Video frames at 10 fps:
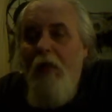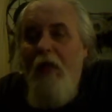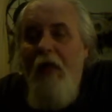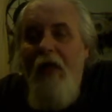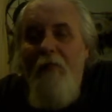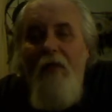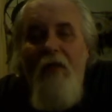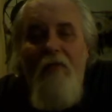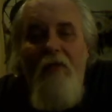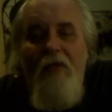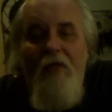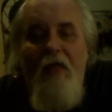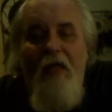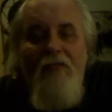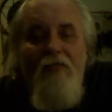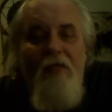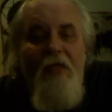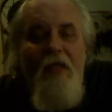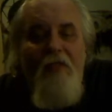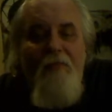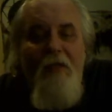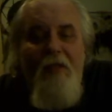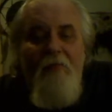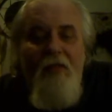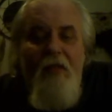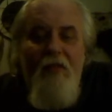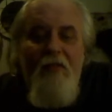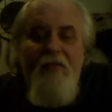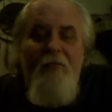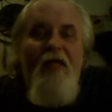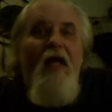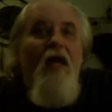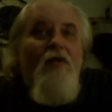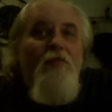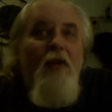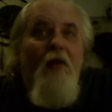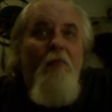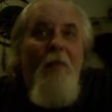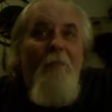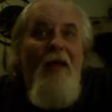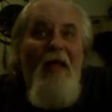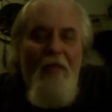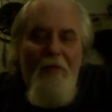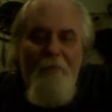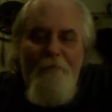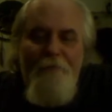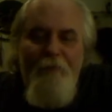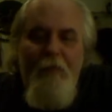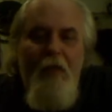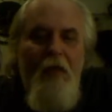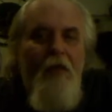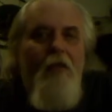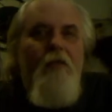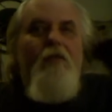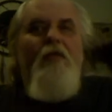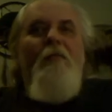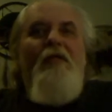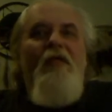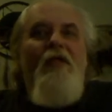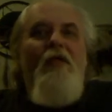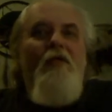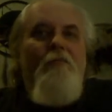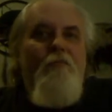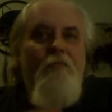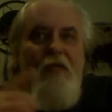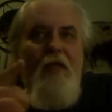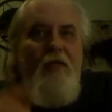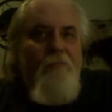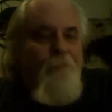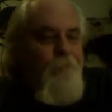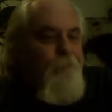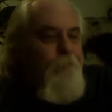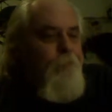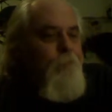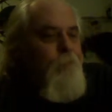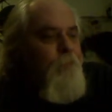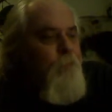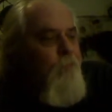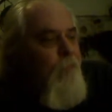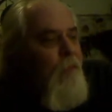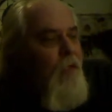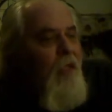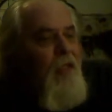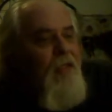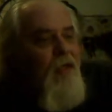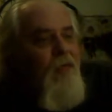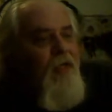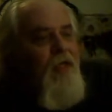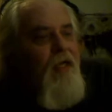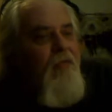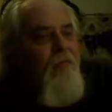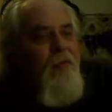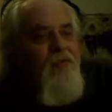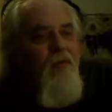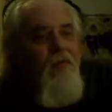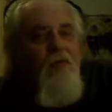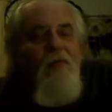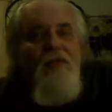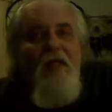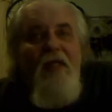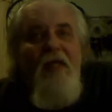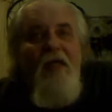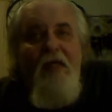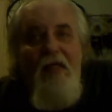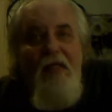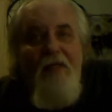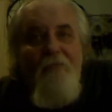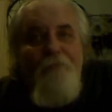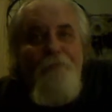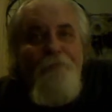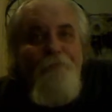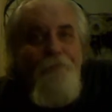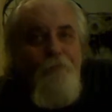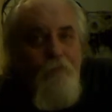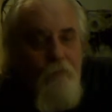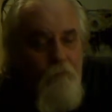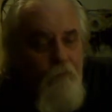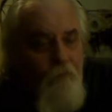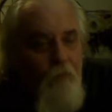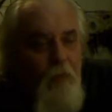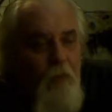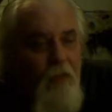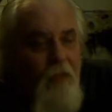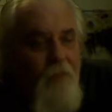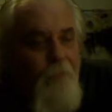I hadn't been on here in the last 3 days, mainly because I've been in the hospital on my back due to my ticker, okay? I had to go in and have a bunch of arteries cleaned out again, okay?